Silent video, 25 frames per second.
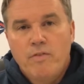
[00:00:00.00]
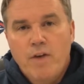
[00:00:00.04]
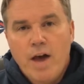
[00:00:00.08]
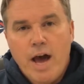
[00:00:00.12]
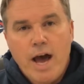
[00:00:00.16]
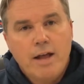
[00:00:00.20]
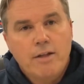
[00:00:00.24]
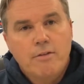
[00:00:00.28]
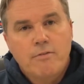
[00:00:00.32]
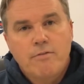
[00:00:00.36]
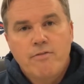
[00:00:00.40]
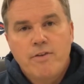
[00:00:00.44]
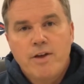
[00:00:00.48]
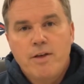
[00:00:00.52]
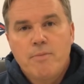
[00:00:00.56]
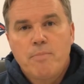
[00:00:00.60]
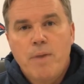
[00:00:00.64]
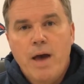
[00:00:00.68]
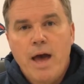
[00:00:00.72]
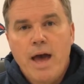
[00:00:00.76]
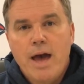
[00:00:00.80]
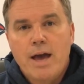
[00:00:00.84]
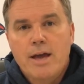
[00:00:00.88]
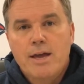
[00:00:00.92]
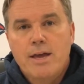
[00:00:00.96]
gotten
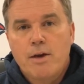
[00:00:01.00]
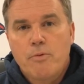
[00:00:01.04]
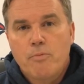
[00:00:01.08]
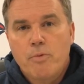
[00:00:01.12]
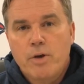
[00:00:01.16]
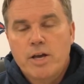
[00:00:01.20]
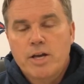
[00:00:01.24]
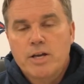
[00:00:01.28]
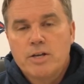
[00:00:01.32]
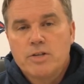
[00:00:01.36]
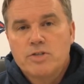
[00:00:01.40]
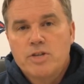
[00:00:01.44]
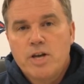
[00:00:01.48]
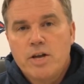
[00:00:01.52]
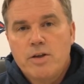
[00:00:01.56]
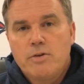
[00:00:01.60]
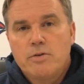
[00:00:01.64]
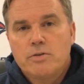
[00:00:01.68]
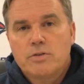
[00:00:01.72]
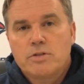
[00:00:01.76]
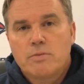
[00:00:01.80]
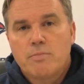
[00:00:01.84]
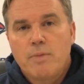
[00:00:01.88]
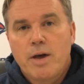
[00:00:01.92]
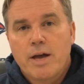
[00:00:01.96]
feedback and we continue to